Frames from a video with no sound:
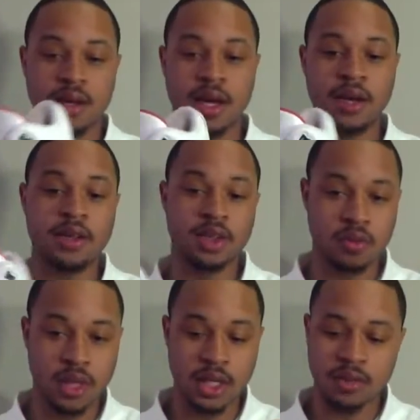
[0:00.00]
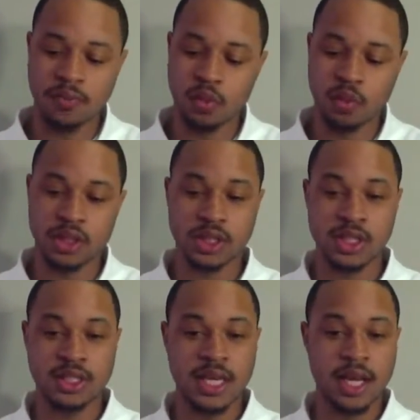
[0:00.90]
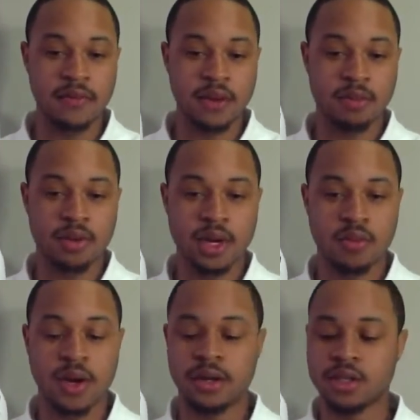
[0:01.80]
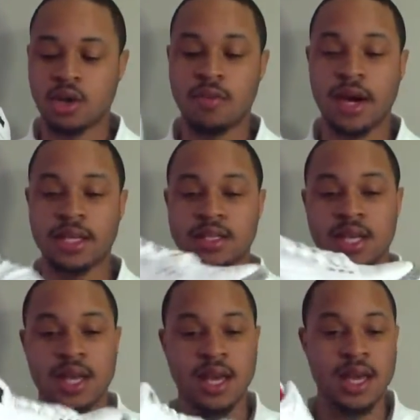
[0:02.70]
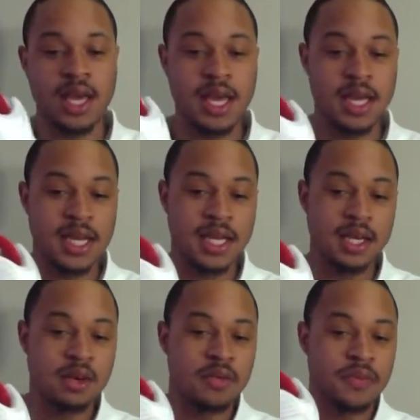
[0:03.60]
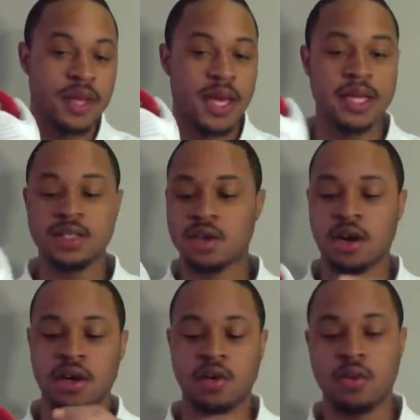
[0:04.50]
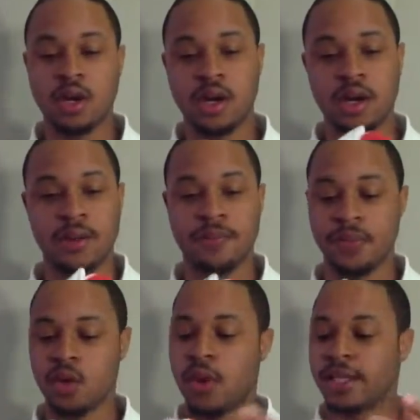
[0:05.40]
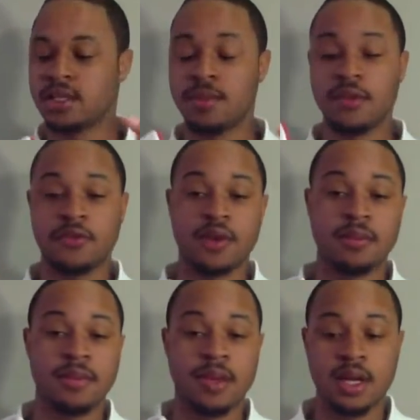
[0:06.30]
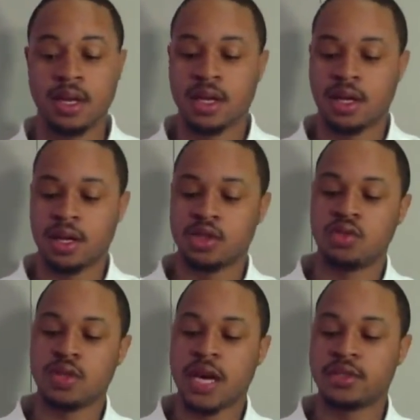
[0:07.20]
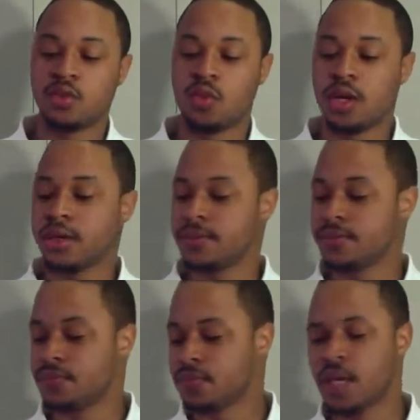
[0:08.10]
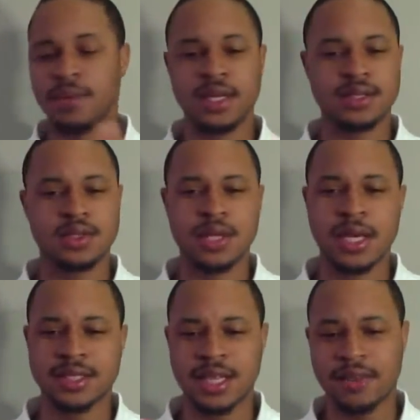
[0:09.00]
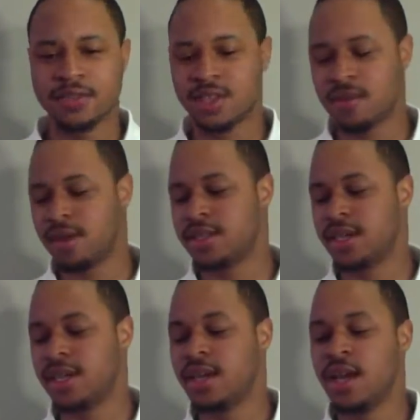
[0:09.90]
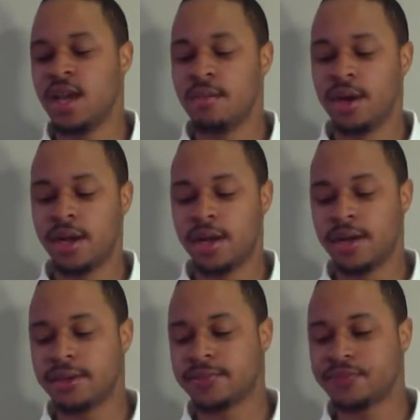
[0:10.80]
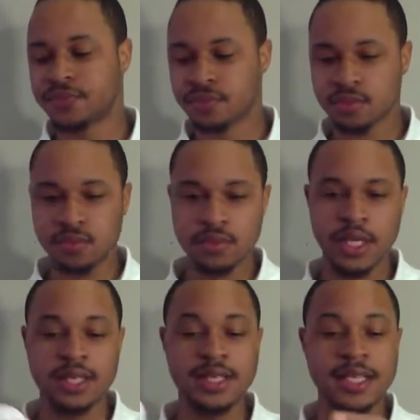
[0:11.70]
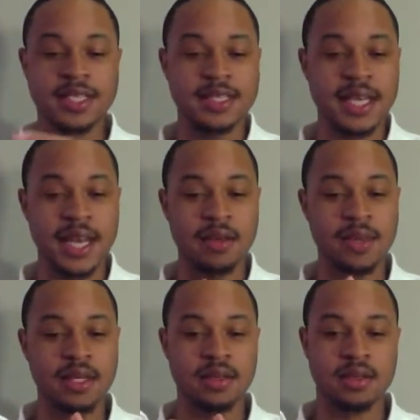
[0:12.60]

of the 3, which is this elephant print around the toe box and the heel, and these are the white cements from 2011. Sorry about that. But takes this element,